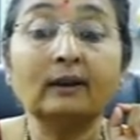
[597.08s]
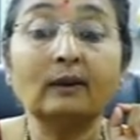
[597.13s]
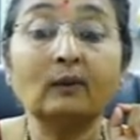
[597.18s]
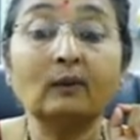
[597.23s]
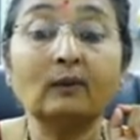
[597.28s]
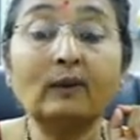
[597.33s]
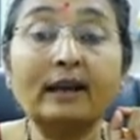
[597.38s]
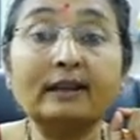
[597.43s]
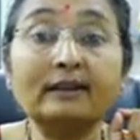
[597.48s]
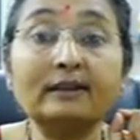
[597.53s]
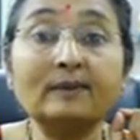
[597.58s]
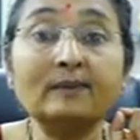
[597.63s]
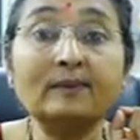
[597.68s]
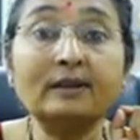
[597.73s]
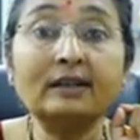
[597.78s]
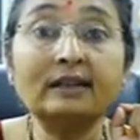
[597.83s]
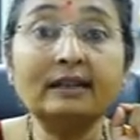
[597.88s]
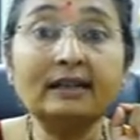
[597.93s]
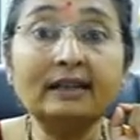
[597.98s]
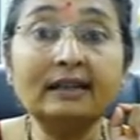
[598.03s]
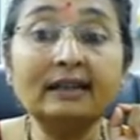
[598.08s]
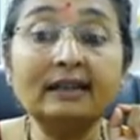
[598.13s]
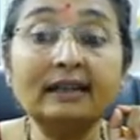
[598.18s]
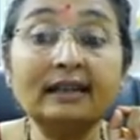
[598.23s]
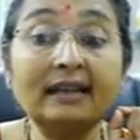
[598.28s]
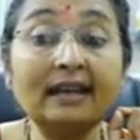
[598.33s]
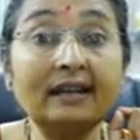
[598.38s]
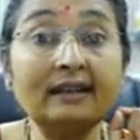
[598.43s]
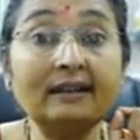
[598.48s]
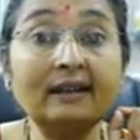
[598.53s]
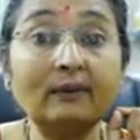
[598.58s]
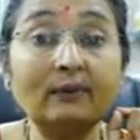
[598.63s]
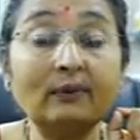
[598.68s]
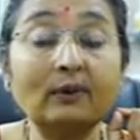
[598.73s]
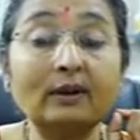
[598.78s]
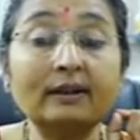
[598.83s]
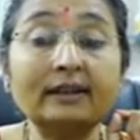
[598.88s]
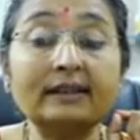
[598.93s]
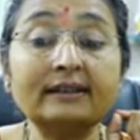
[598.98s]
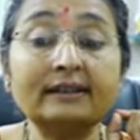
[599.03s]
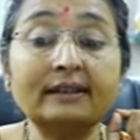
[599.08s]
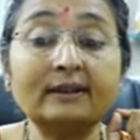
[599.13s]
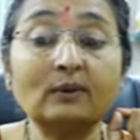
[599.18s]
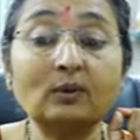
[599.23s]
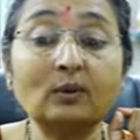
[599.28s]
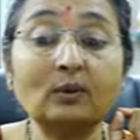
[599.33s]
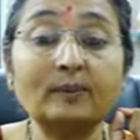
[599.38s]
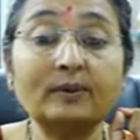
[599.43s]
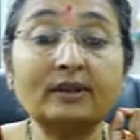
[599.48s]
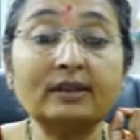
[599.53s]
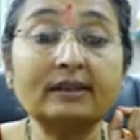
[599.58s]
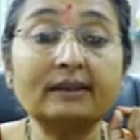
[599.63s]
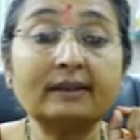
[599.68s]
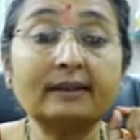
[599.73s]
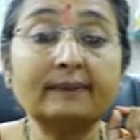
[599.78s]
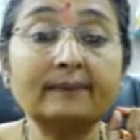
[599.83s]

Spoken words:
vitamin D in nephrotic syndromes.